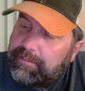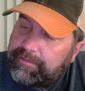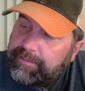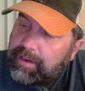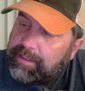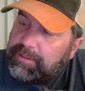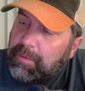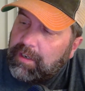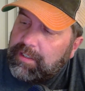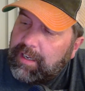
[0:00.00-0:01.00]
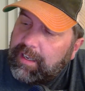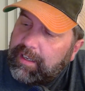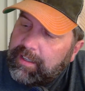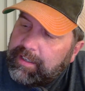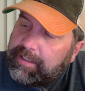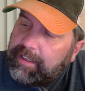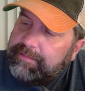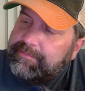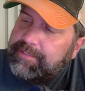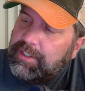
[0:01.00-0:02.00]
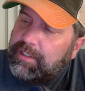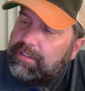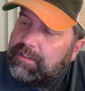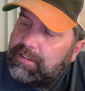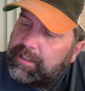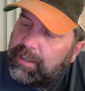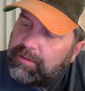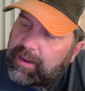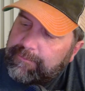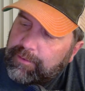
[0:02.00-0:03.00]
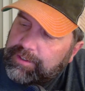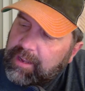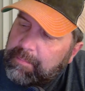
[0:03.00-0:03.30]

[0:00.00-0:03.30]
very smart tie. I like that. You look like you're ready for St.